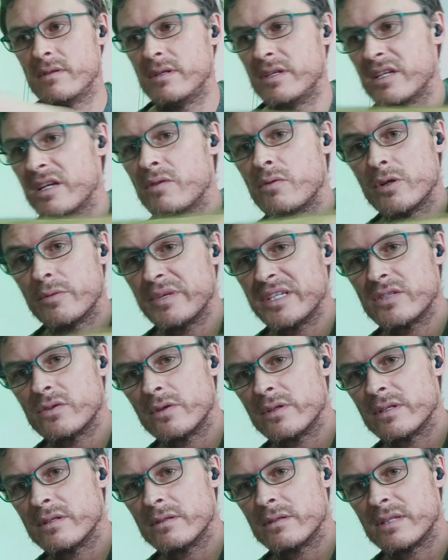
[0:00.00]
you don't want to be
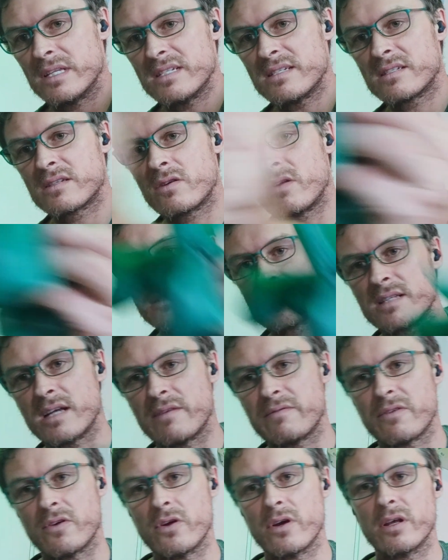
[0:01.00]
doing this kind of
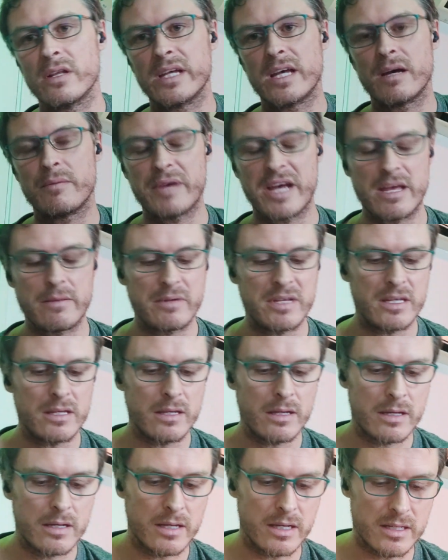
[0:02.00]
stuff earlier
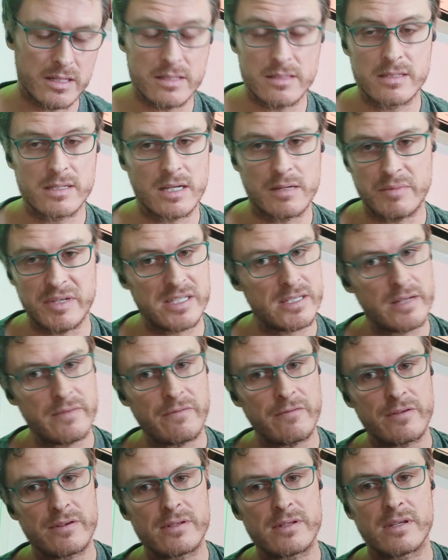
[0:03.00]
maybe. It's going to be
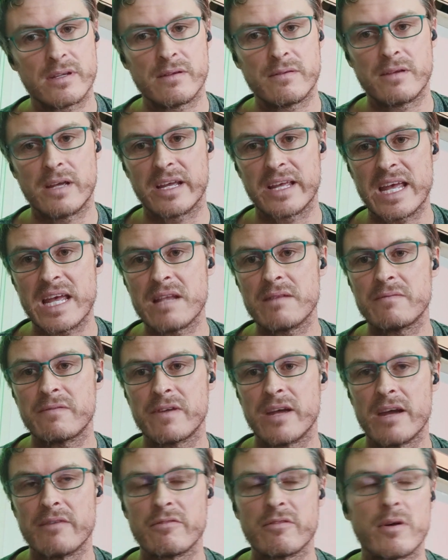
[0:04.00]
different again
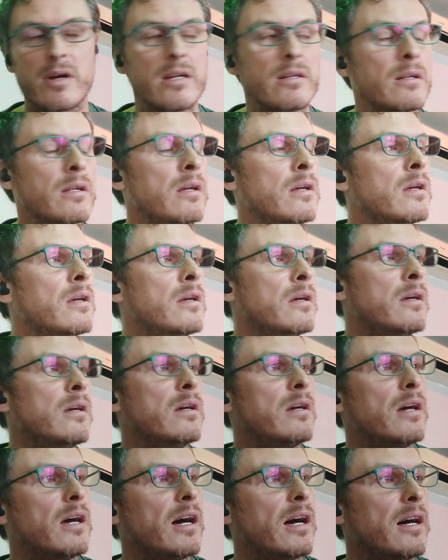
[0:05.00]
for everyone.
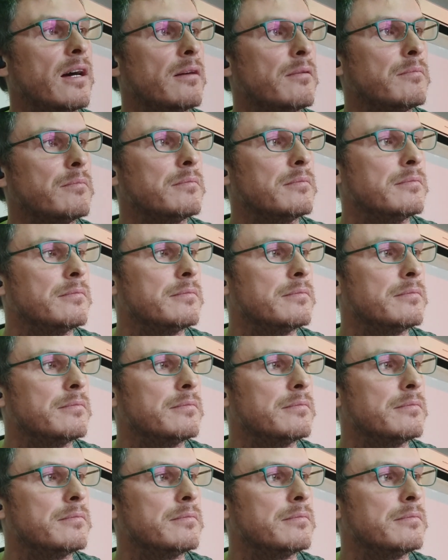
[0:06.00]
I